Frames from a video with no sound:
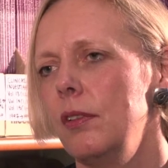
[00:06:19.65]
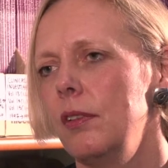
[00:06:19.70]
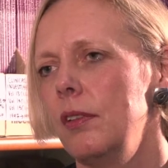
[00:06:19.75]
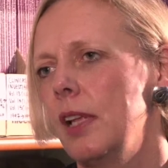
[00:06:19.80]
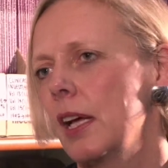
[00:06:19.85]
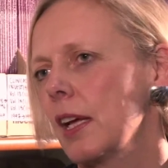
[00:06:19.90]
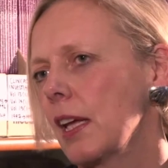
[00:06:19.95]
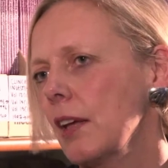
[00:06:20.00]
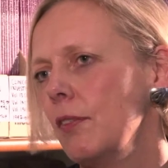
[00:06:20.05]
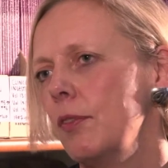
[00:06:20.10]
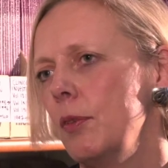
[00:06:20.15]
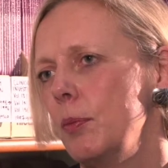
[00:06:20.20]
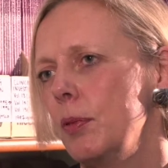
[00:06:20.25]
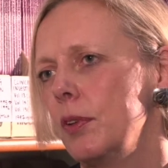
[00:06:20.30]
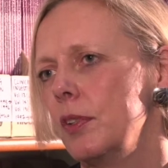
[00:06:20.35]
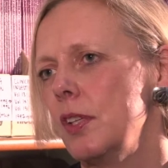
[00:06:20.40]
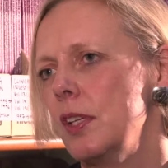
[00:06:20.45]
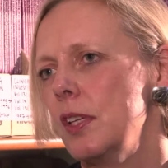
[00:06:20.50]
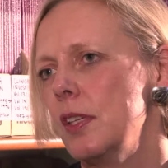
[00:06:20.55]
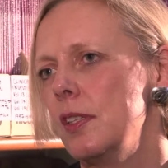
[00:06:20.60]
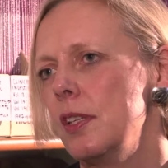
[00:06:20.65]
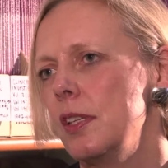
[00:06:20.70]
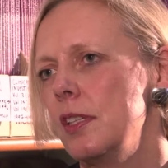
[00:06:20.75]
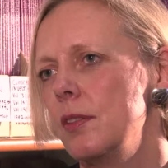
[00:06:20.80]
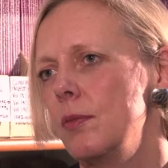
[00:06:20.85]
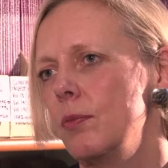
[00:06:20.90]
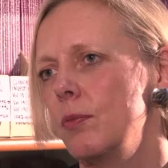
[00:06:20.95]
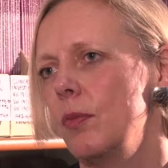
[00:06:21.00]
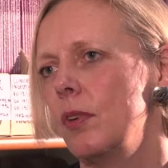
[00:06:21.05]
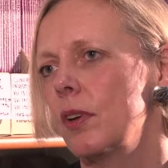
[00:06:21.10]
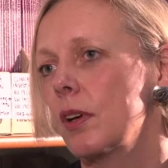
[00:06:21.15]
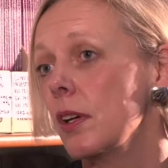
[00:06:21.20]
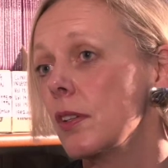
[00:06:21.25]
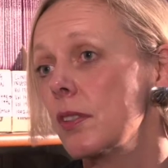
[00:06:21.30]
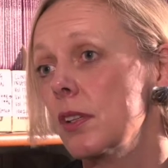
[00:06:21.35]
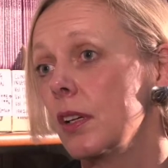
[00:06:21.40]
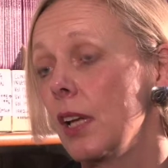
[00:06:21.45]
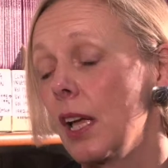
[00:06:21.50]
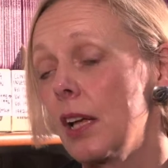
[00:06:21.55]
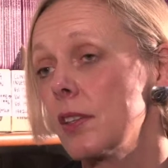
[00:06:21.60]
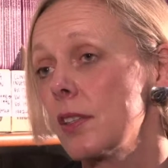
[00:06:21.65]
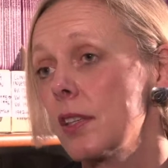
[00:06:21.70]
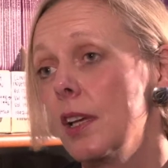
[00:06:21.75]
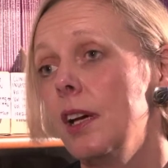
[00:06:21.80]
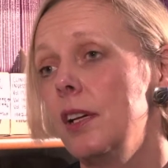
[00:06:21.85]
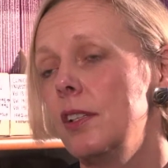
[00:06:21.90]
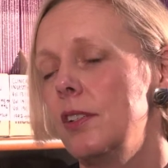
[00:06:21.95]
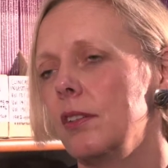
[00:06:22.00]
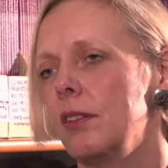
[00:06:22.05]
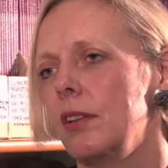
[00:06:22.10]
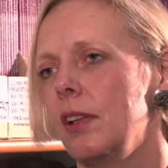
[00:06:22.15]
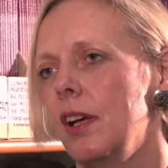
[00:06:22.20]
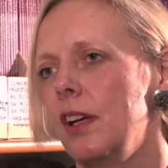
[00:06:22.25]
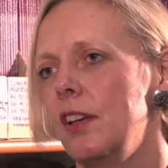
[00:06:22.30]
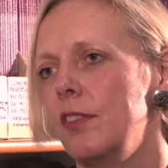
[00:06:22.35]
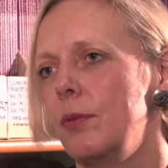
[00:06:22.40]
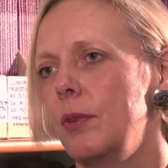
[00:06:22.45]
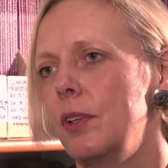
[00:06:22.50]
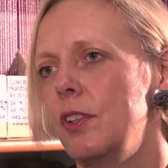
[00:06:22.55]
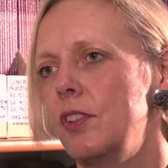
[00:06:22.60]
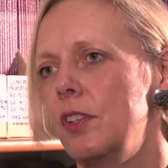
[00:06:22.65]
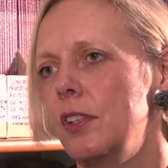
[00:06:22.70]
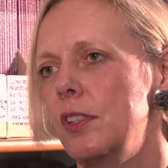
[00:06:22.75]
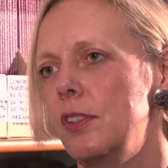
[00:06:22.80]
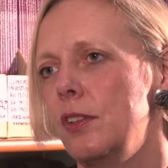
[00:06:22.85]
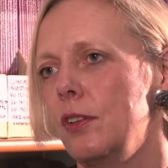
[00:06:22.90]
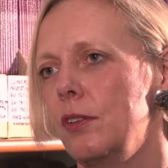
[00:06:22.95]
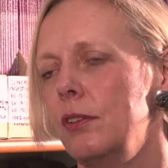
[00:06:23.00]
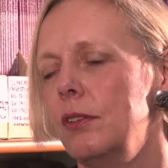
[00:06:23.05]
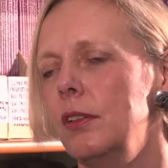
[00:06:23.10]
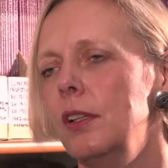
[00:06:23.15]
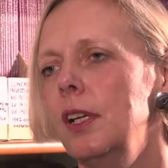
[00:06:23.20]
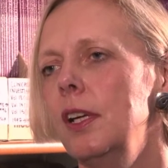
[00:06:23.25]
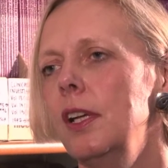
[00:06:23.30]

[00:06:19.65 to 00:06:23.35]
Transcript: like everybody's, is what goes on outside your life, which is your